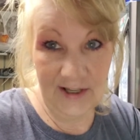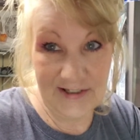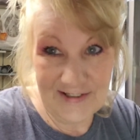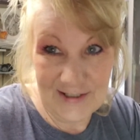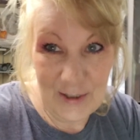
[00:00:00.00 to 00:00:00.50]

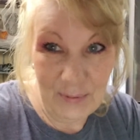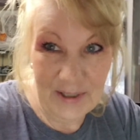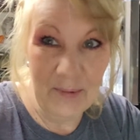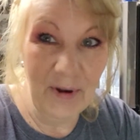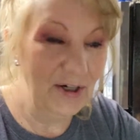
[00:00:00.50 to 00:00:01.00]
likes to eat
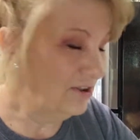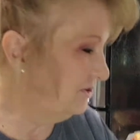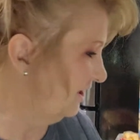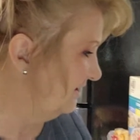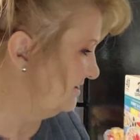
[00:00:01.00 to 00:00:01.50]
peanut butter and
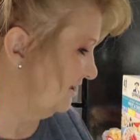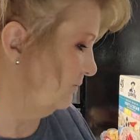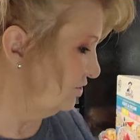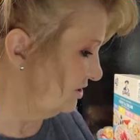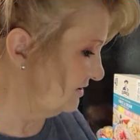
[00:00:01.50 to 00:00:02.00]
jelly
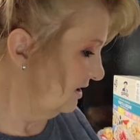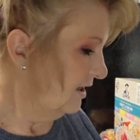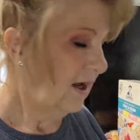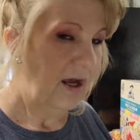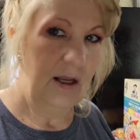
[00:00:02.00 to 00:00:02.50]
sandwiches
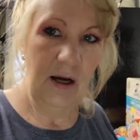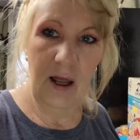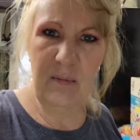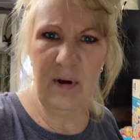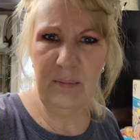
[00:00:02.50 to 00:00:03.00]
and
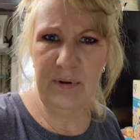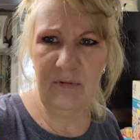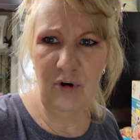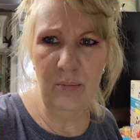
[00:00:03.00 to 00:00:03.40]
i might be able